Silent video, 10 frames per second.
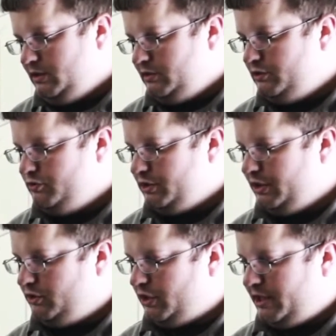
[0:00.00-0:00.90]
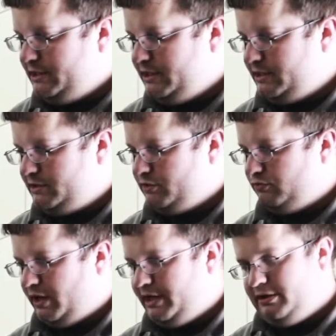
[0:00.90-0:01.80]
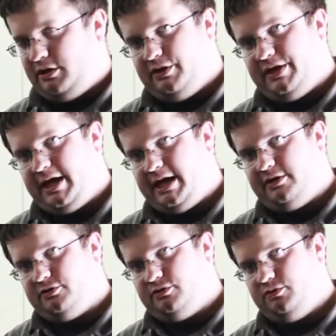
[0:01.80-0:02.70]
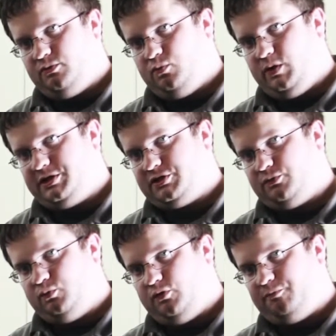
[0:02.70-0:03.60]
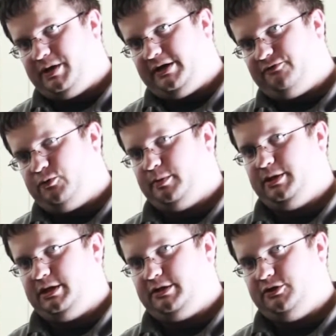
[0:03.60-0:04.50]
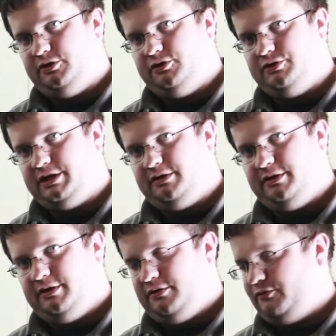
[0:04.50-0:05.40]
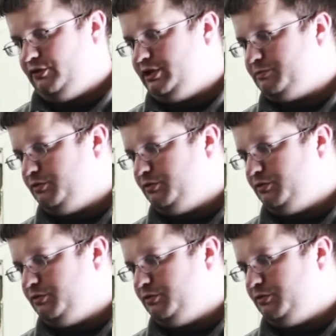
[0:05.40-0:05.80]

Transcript: It's usually a good idea to write on the handle which wolf bite formula you're using for this